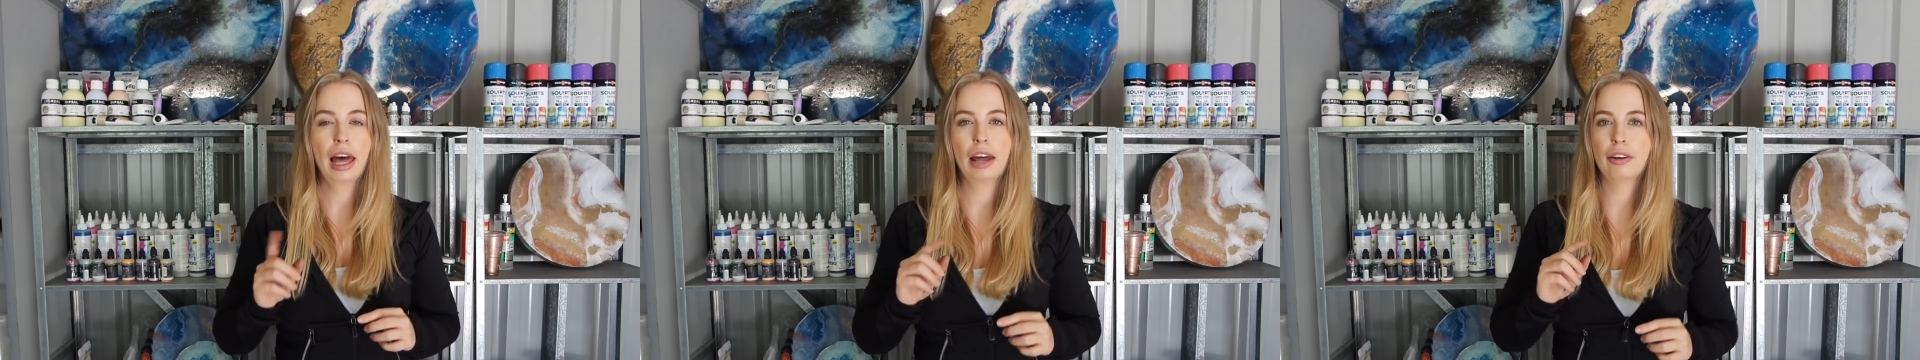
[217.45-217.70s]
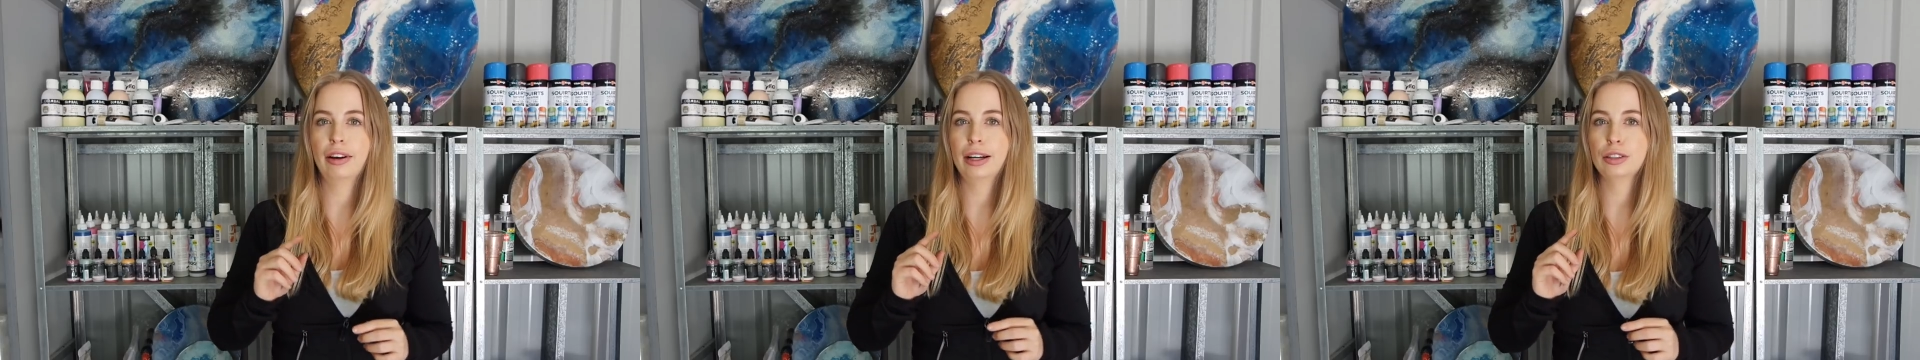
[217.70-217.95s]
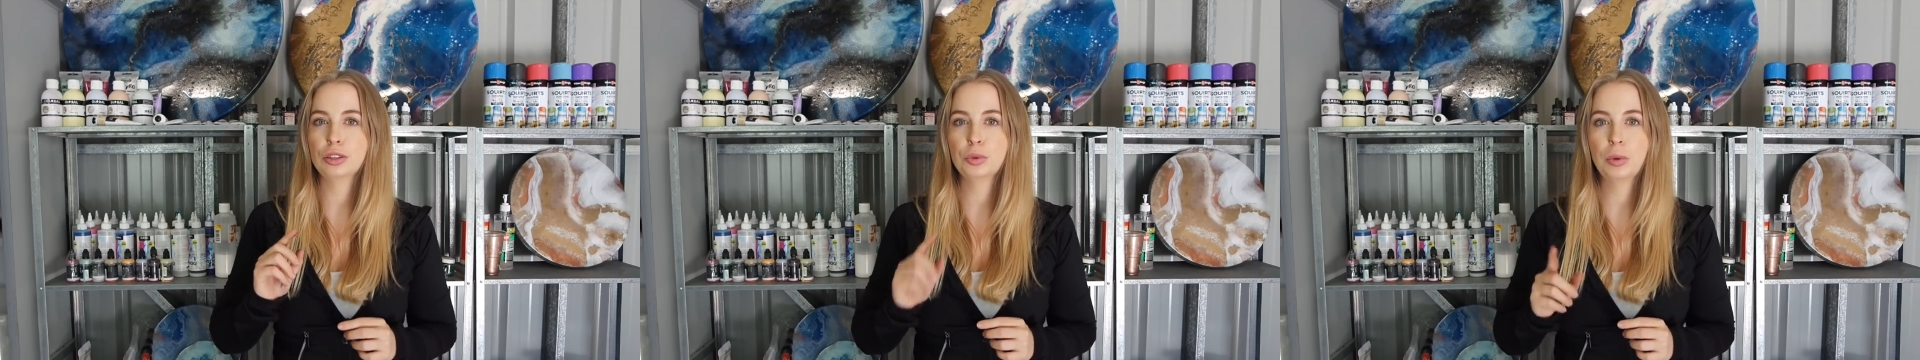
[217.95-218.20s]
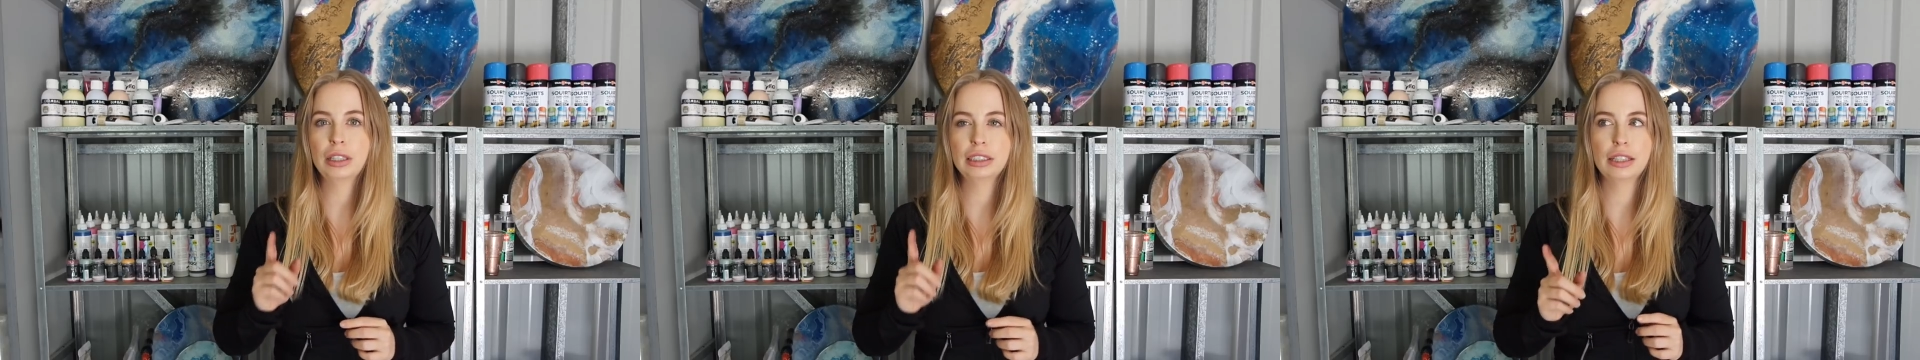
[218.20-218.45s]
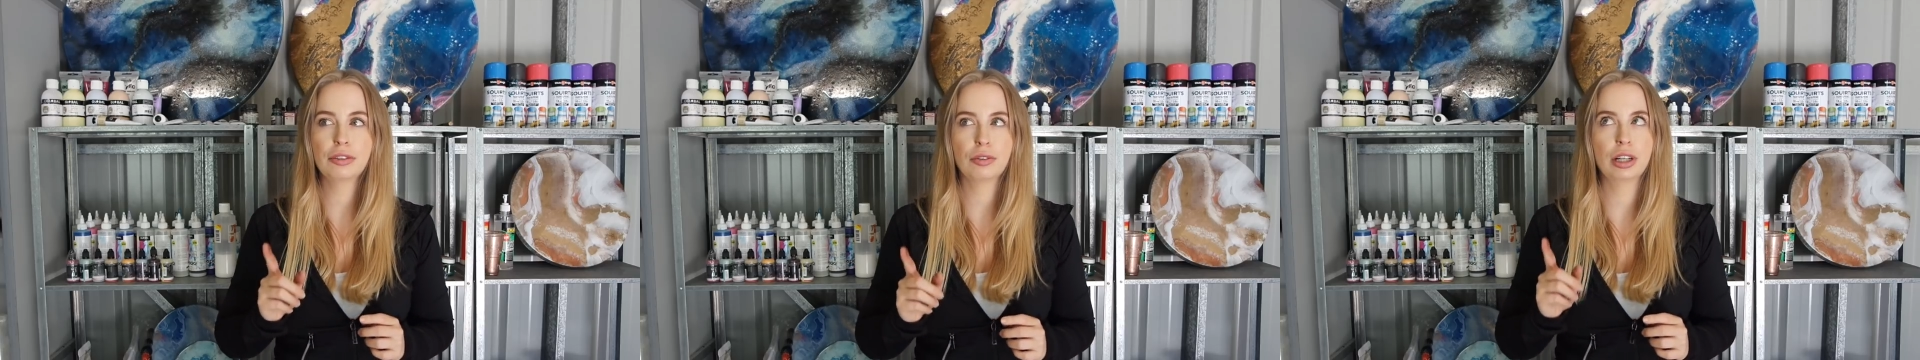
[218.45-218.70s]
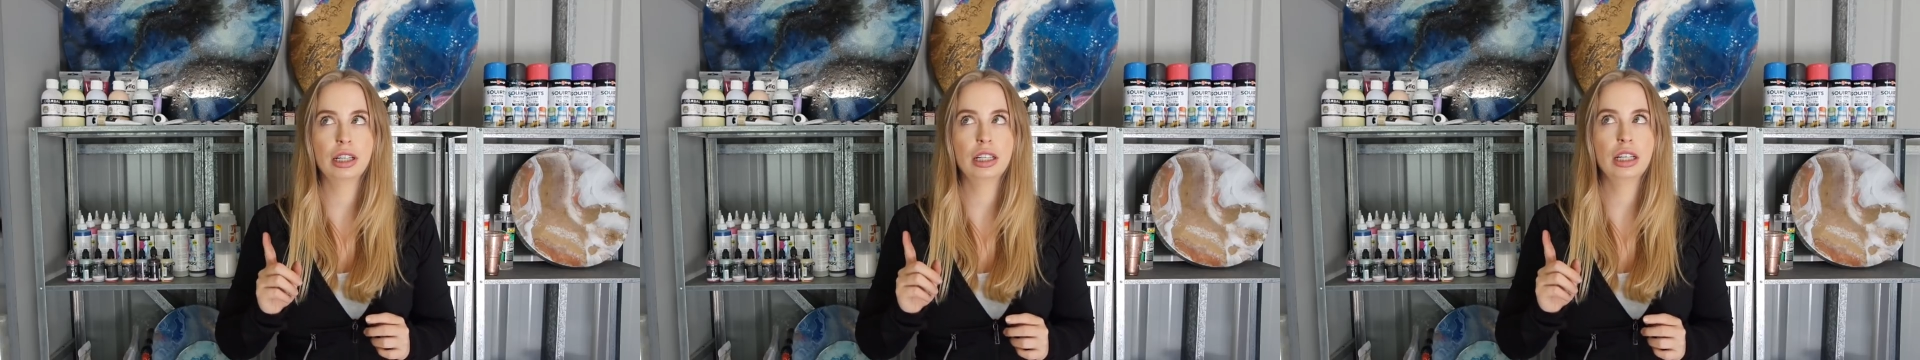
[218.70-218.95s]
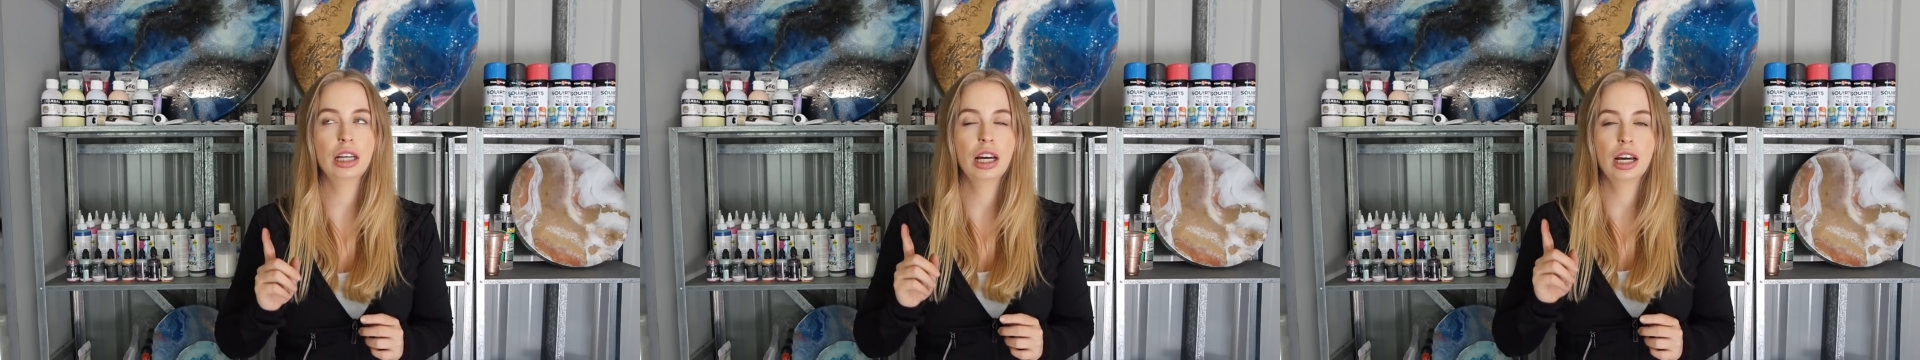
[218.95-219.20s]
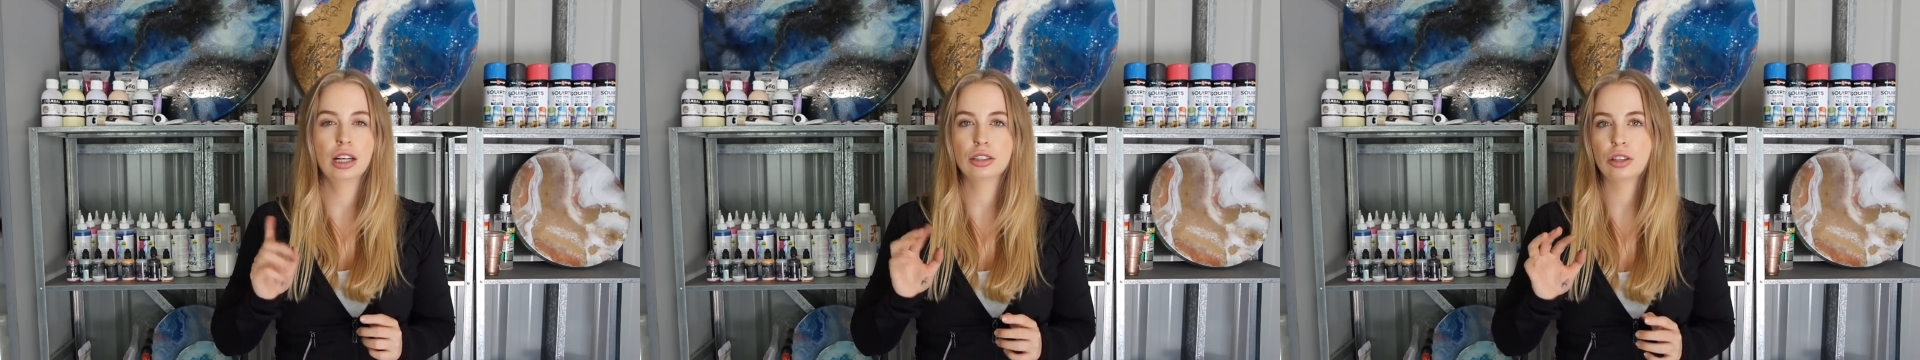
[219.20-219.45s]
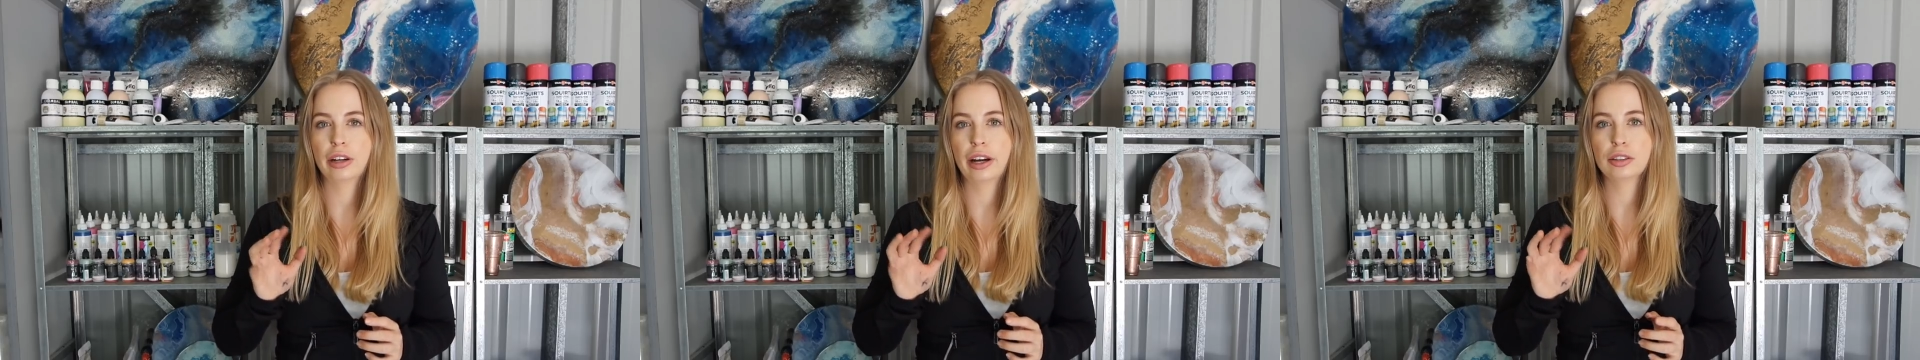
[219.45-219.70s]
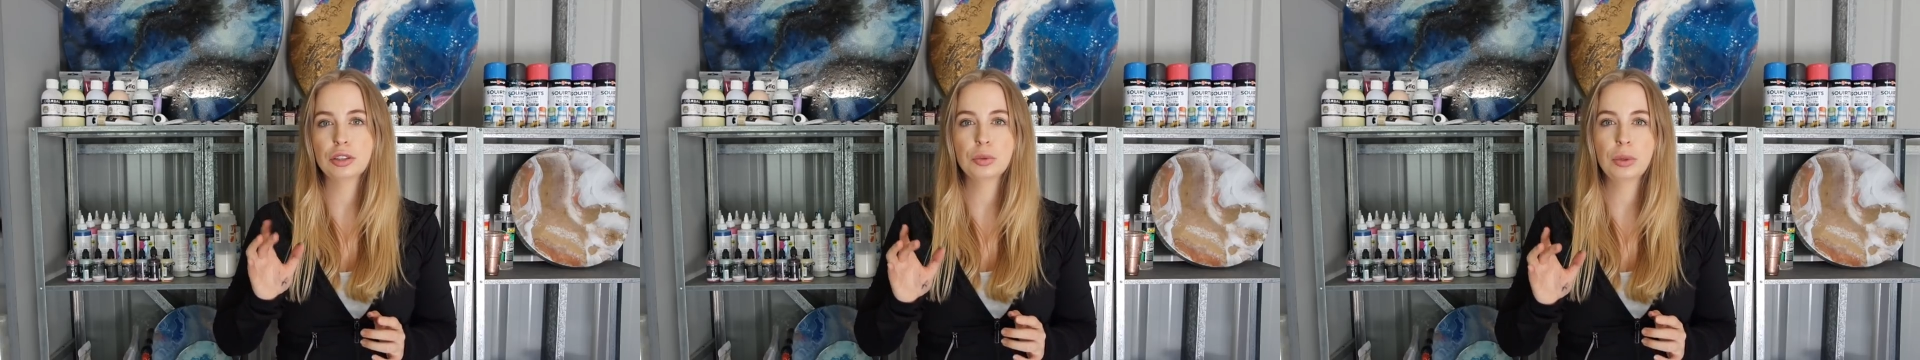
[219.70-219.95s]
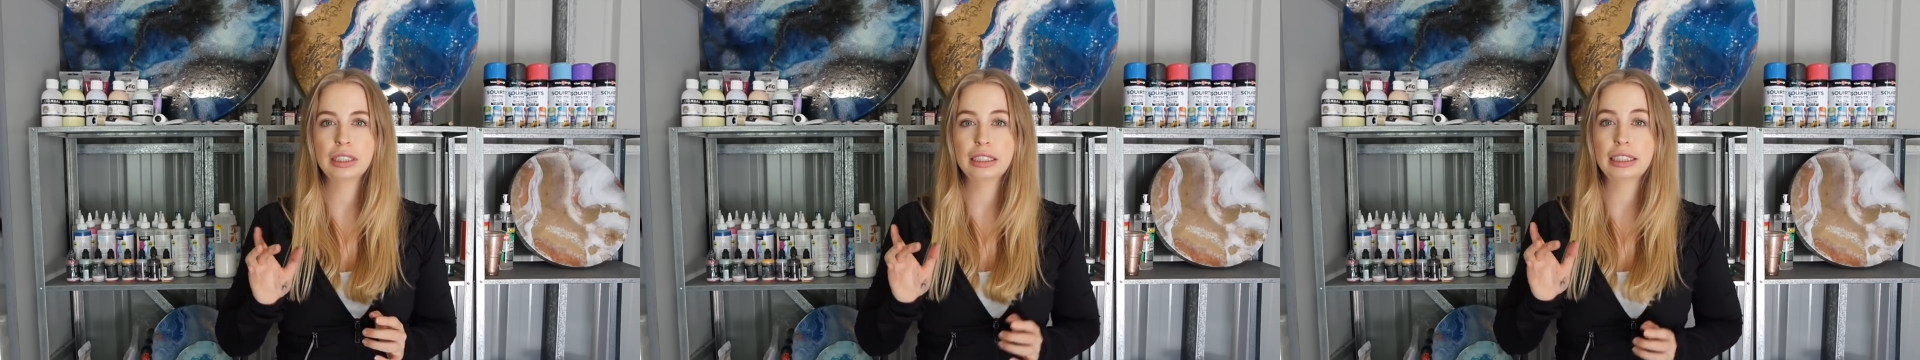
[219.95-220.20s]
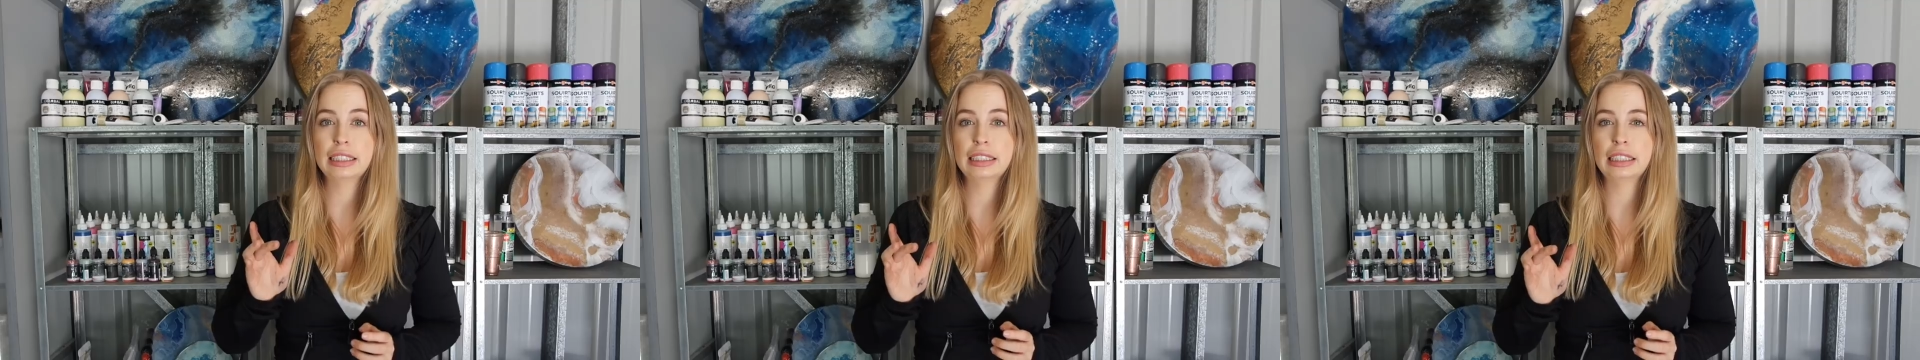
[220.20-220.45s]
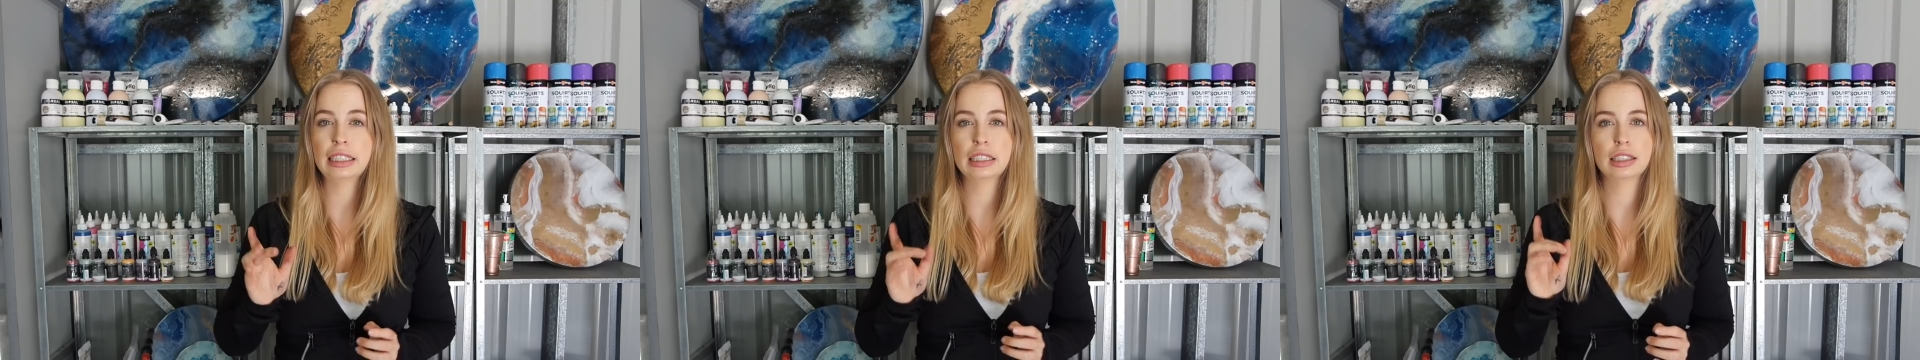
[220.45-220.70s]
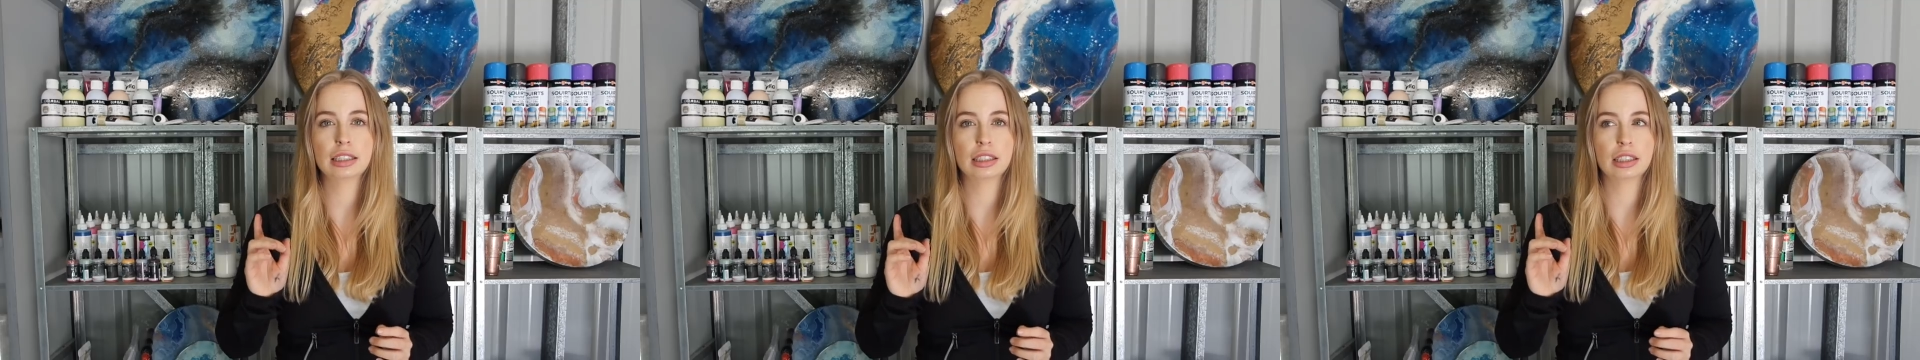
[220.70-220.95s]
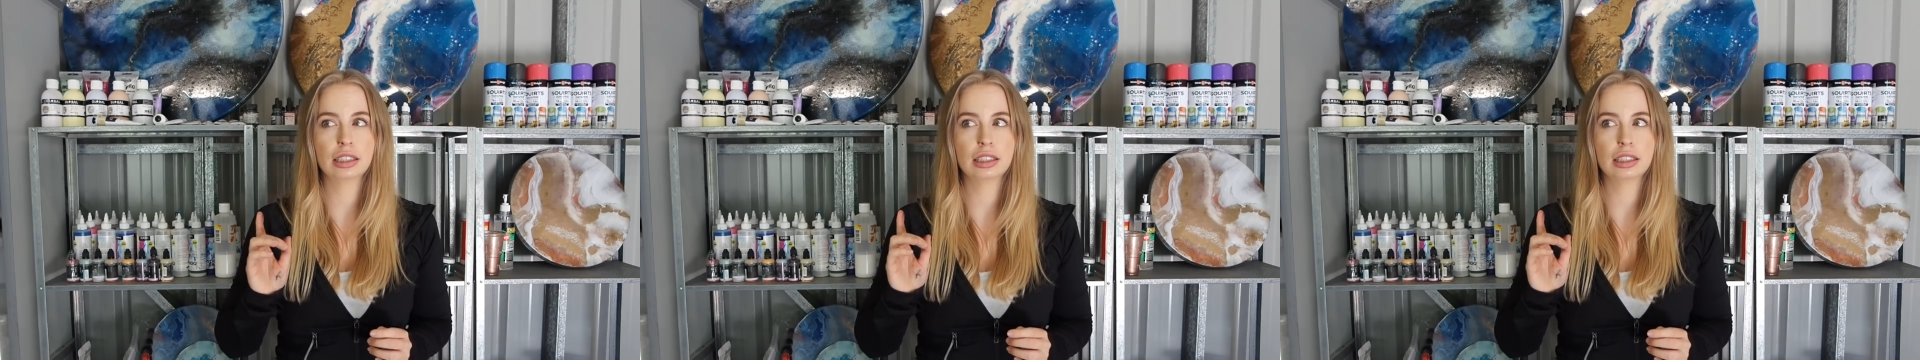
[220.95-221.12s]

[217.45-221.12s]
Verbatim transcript: and around 23 to around 26